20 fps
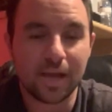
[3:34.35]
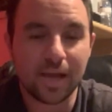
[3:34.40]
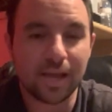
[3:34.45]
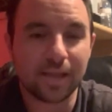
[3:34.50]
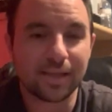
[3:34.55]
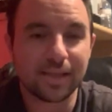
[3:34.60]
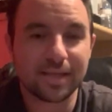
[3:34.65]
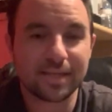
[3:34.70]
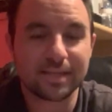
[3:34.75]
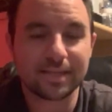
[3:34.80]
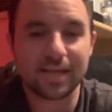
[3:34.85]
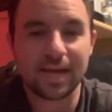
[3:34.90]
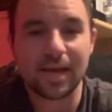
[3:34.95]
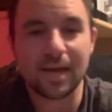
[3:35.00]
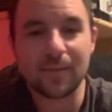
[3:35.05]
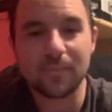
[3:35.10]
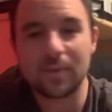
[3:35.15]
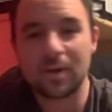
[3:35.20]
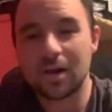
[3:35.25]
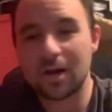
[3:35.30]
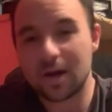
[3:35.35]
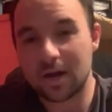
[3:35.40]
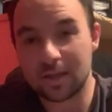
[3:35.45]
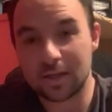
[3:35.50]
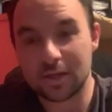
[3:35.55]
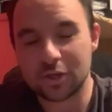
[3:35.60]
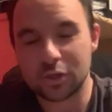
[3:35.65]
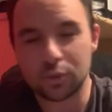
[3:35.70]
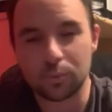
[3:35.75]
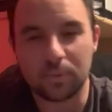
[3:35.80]
in this game,
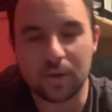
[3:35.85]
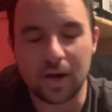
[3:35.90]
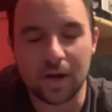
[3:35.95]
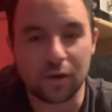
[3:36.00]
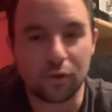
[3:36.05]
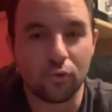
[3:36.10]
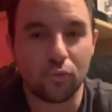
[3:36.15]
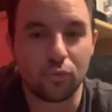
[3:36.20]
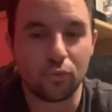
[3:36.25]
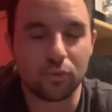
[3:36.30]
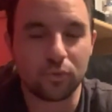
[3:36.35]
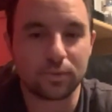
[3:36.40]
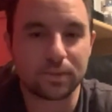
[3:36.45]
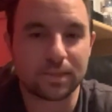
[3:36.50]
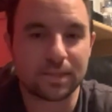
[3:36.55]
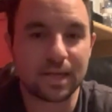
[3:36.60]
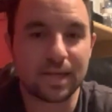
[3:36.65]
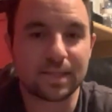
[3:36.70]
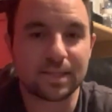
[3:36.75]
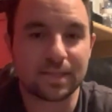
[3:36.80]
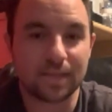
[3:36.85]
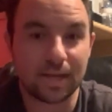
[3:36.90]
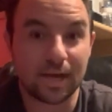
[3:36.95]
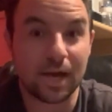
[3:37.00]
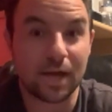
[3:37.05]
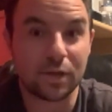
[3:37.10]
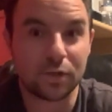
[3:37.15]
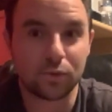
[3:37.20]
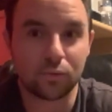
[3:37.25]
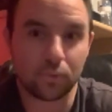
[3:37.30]
unless you're buying core sets like
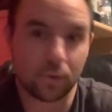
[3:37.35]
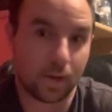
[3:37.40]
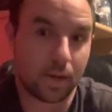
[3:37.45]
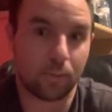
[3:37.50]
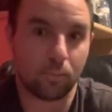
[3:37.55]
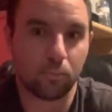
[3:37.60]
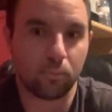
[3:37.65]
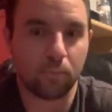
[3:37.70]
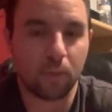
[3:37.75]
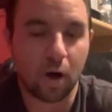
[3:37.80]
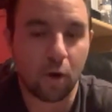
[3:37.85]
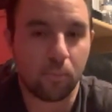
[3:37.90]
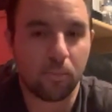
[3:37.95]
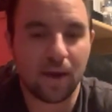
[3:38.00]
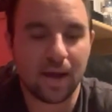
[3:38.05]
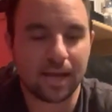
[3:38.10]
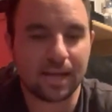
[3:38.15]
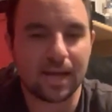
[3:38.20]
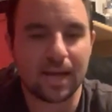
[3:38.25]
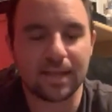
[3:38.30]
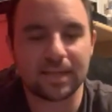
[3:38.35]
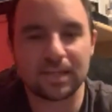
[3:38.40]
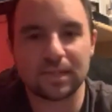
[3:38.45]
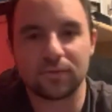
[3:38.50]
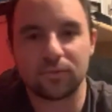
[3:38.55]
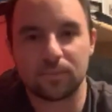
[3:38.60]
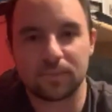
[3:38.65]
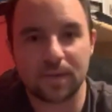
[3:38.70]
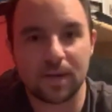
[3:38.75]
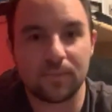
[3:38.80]
I do where I, will buy cases
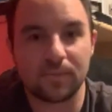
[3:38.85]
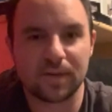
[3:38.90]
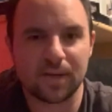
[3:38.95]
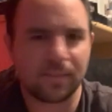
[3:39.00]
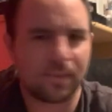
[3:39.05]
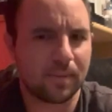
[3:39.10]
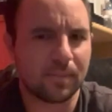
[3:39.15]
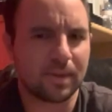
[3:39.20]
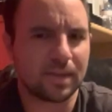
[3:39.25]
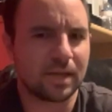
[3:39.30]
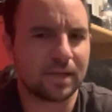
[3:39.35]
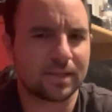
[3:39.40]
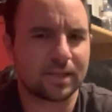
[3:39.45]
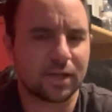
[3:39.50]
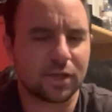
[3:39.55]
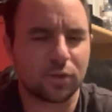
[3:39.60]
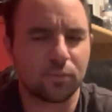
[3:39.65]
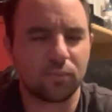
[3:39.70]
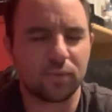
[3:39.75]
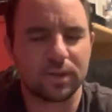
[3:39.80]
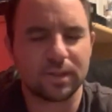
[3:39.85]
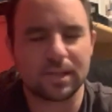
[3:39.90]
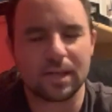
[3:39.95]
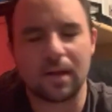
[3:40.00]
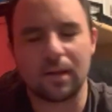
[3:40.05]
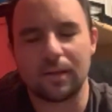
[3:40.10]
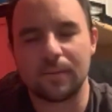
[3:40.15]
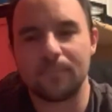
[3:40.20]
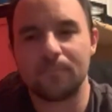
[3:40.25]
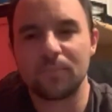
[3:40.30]
from time to time, then my luck's actually pretty
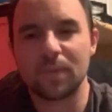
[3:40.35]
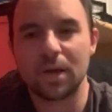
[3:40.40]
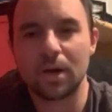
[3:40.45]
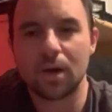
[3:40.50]
solid.